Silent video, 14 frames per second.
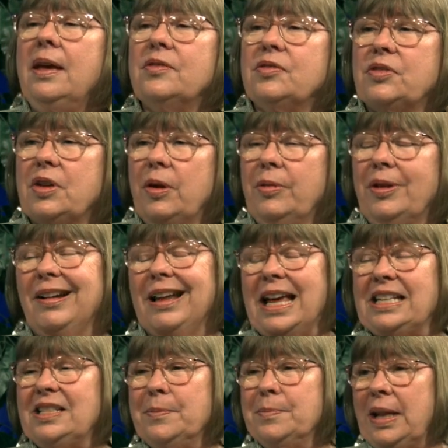Oh. So they're
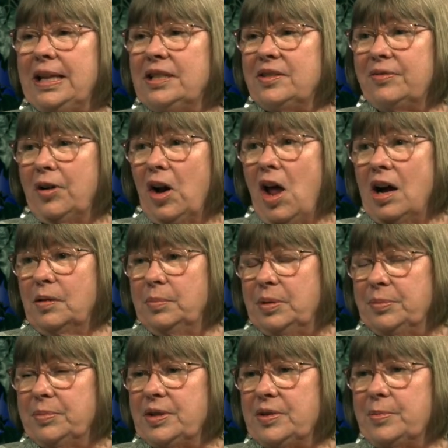license plates for ah. log
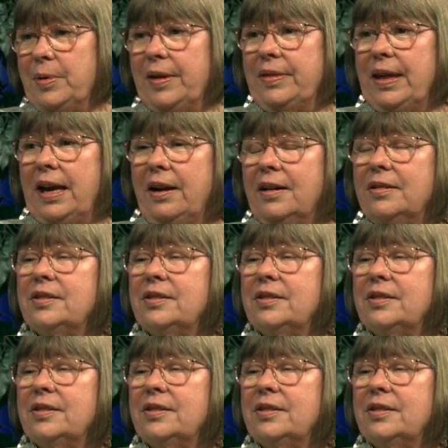booms is what they are.